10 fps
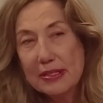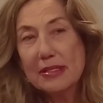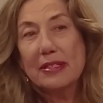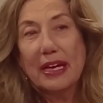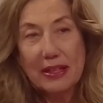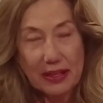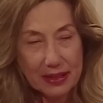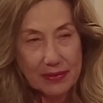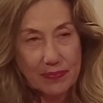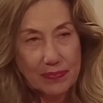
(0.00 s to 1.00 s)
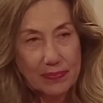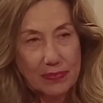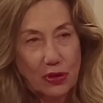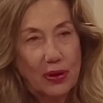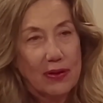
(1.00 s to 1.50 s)
scaling
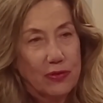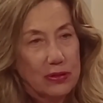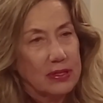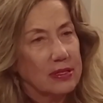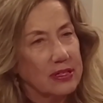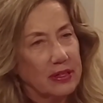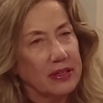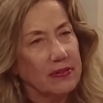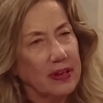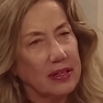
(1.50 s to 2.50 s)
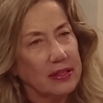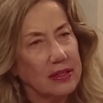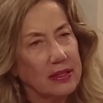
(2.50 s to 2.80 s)
your efforts in Silicon Valley?